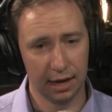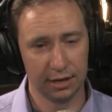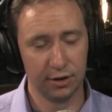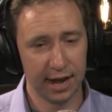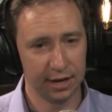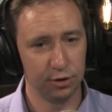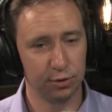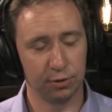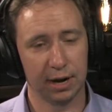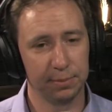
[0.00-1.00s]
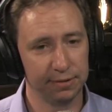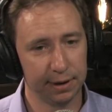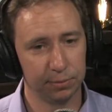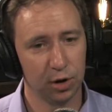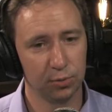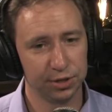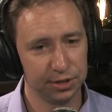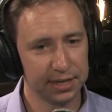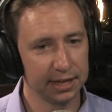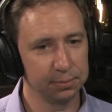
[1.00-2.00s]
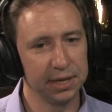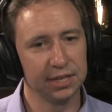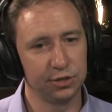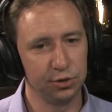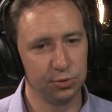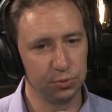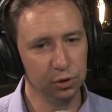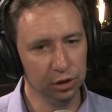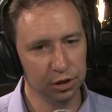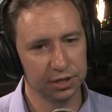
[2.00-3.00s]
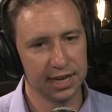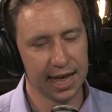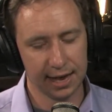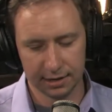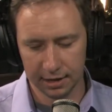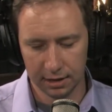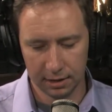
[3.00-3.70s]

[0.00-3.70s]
and you correct me if I'm wrong, what you're telling me is you looked at